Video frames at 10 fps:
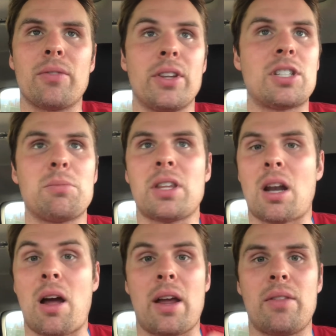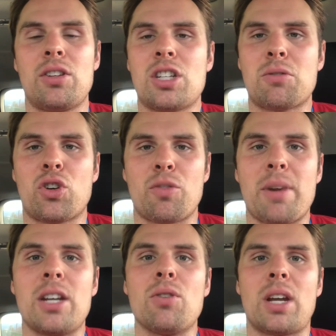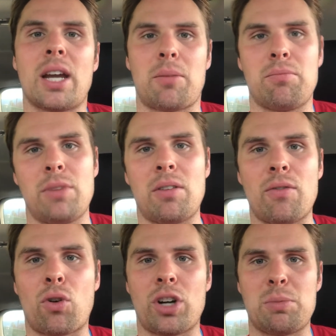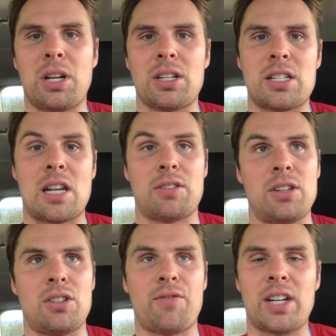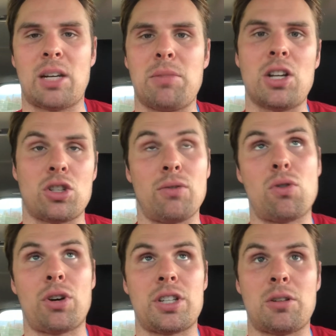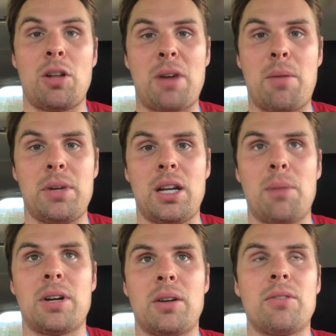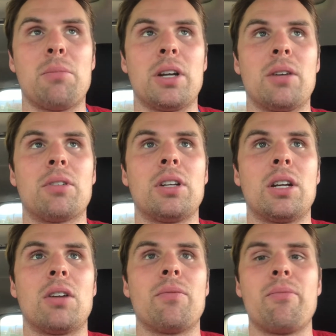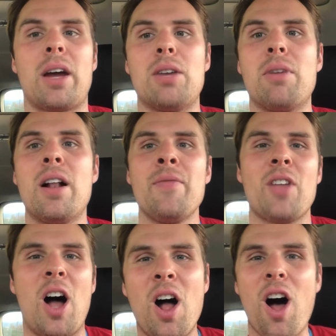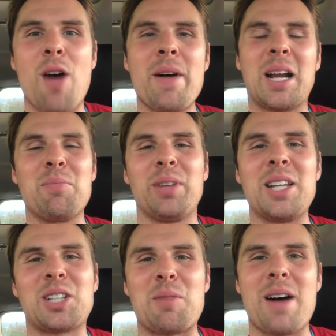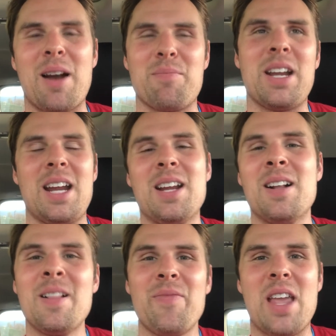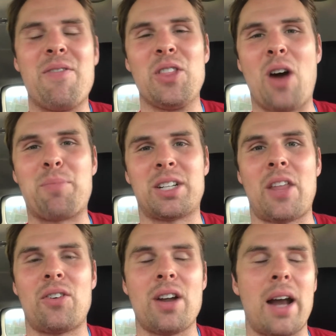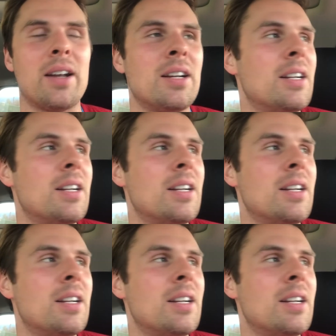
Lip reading: And this is something that this is sort of my new kick. I mean, of course, because it's affecting me. So of course, it's all about me. I'm gonna you know, all my complaints are about me, even though I pretend they're not.